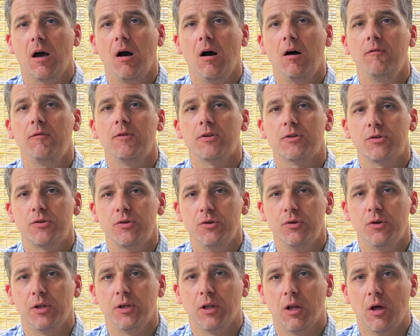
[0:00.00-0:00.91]
of the
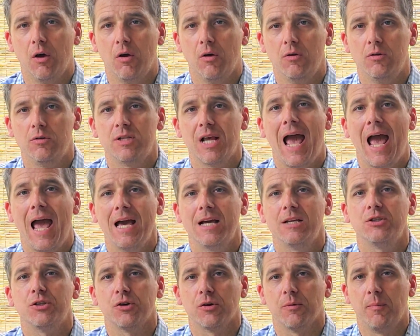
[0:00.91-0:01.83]
student loans
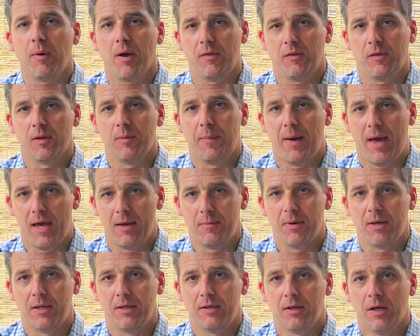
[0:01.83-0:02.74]
as your monthly
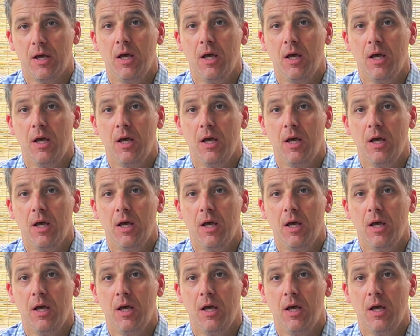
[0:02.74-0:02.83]
payment.